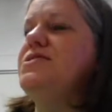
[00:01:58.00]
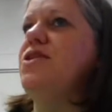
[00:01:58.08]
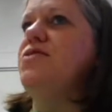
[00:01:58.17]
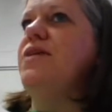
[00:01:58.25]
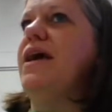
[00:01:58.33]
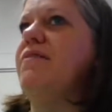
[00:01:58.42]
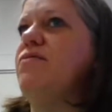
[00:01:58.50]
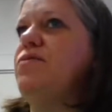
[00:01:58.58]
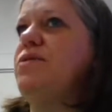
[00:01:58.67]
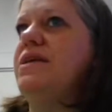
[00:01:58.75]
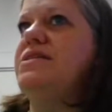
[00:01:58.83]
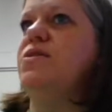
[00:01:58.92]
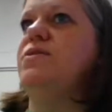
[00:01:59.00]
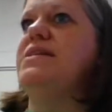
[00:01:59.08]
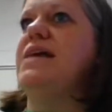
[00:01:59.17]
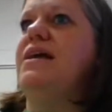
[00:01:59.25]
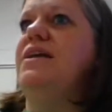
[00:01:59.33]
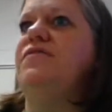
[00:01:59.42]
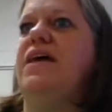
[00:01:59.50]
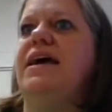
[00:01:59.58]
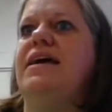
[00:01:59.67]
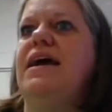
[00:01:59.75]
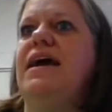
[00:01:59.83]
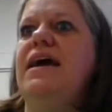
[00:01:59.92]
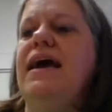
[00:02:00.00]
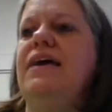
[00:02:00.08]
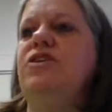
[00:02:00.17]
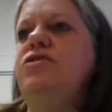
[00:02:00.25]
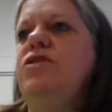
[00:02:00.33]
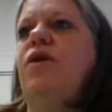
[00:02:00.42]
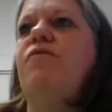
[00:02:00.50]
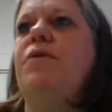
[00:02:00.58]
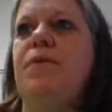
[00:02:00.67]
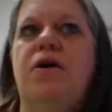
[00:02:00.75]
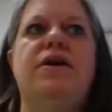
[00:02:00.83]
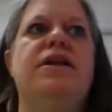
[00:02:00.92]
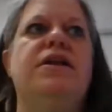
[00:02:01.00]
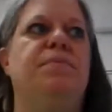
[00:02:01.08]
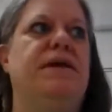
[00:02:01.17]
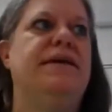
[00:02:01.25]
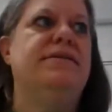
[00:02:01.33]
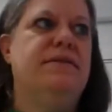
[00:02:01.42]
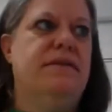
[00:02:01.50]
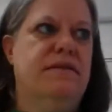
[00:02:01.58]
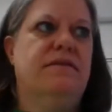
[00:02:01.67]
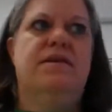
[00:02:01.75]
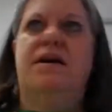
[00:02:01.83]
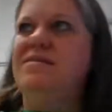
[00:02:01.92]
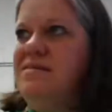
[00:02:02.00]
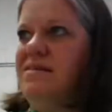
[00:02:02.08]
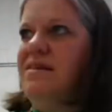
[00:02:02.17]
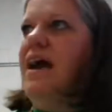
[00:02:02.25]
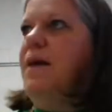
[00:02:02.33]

So they haven't really, so it's kind of like, and you know, if people aren't in a place, dust